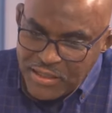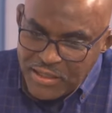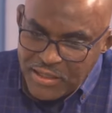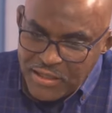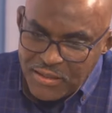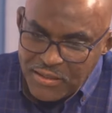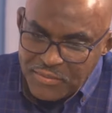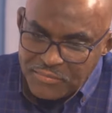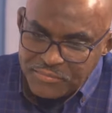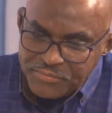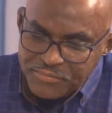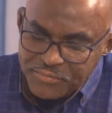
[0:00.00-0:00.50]

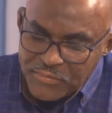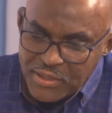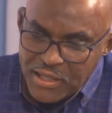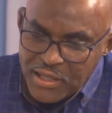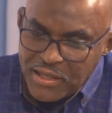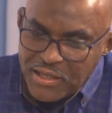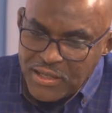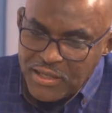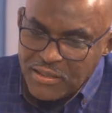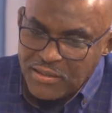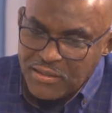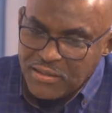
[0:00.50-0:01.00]
Then
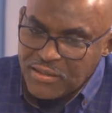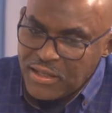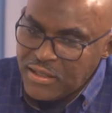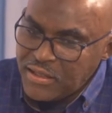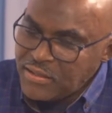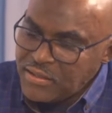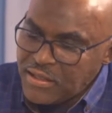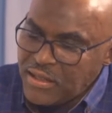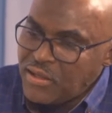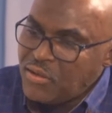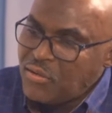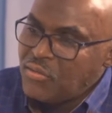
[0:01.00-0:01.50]
I
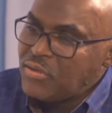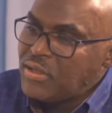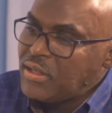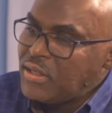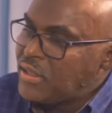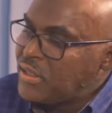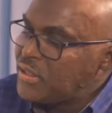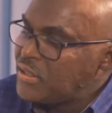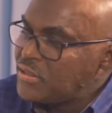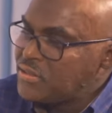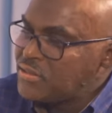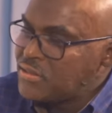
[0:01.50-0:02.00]
lay
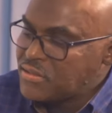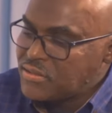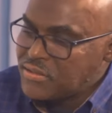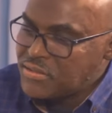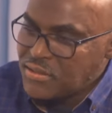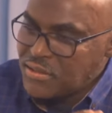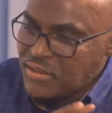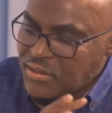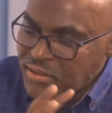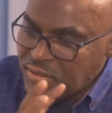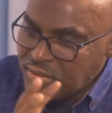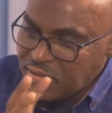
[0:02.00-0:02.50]
down. I
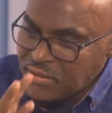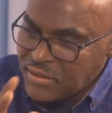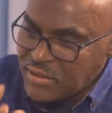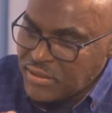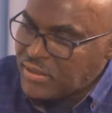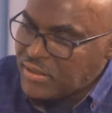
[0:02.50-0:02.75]
just